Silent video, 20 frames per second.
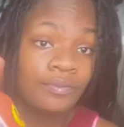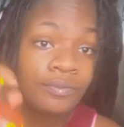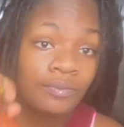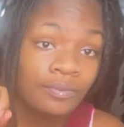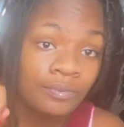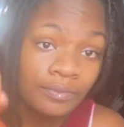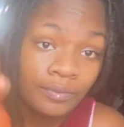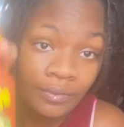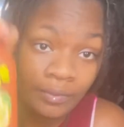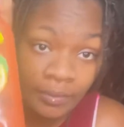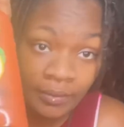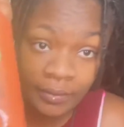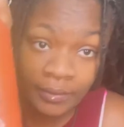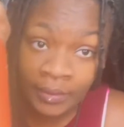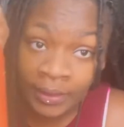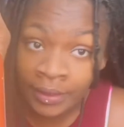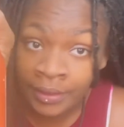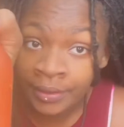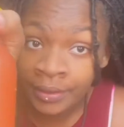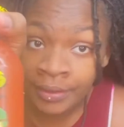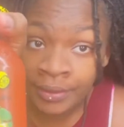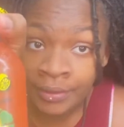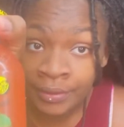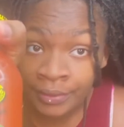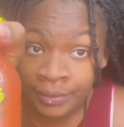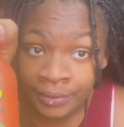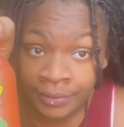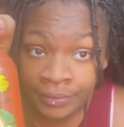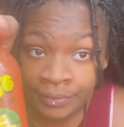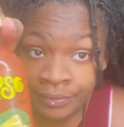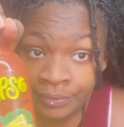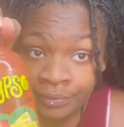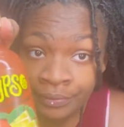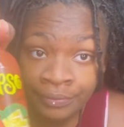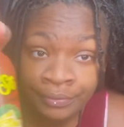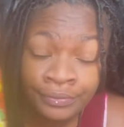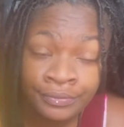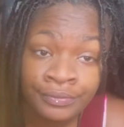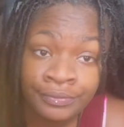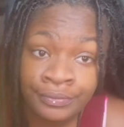
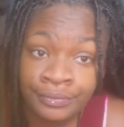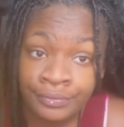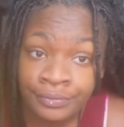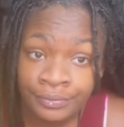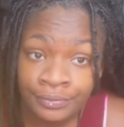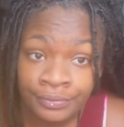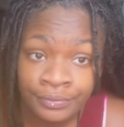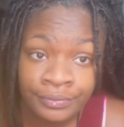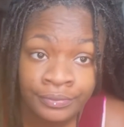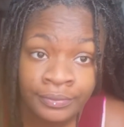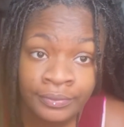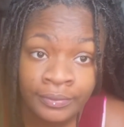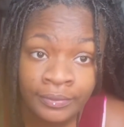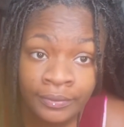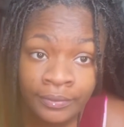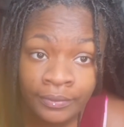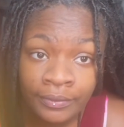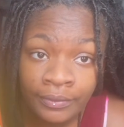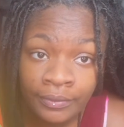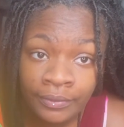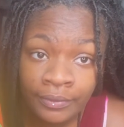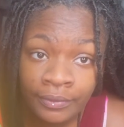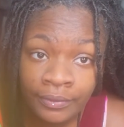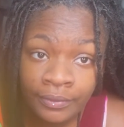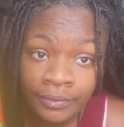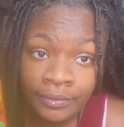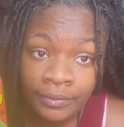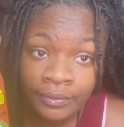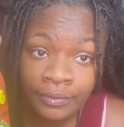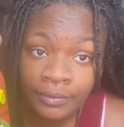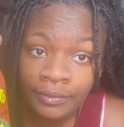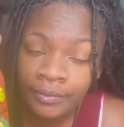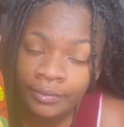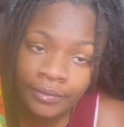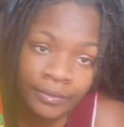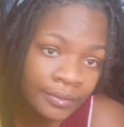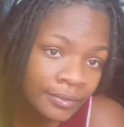(no one is talking)